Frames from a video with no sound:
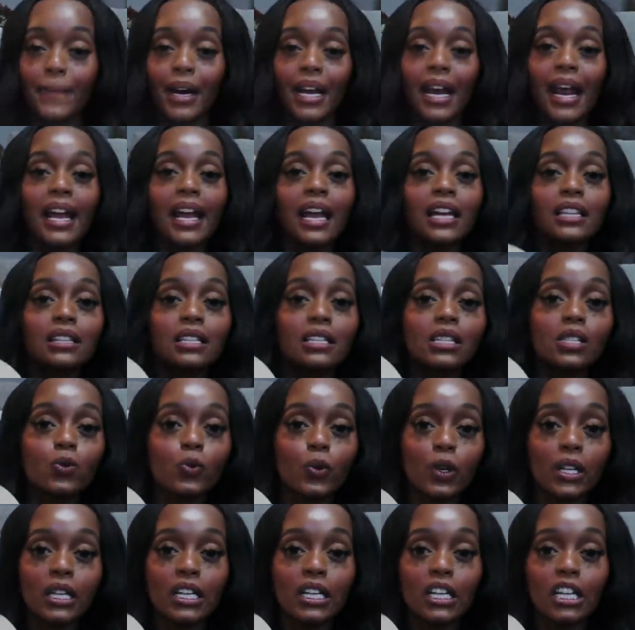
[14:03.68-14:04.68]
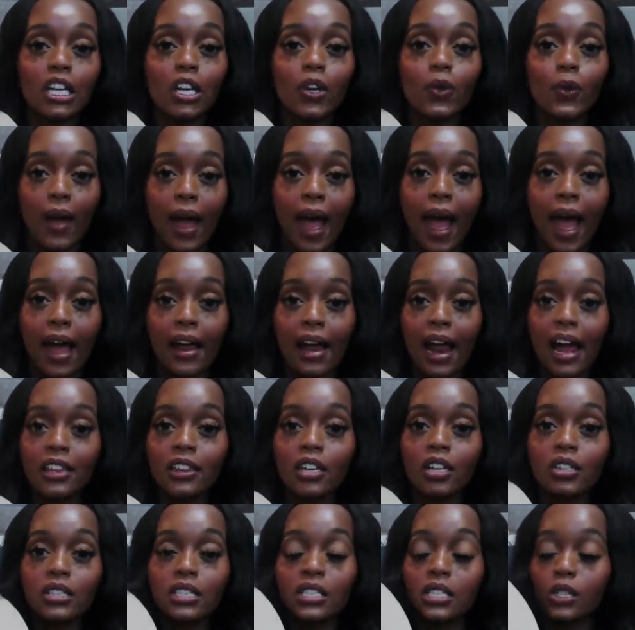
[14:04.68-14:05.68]
But I got this really cute hat. I
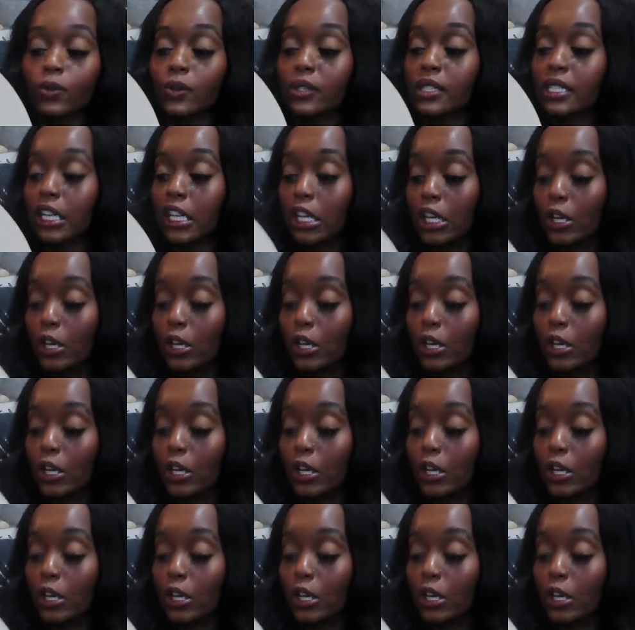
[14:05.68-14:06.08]
thought this was the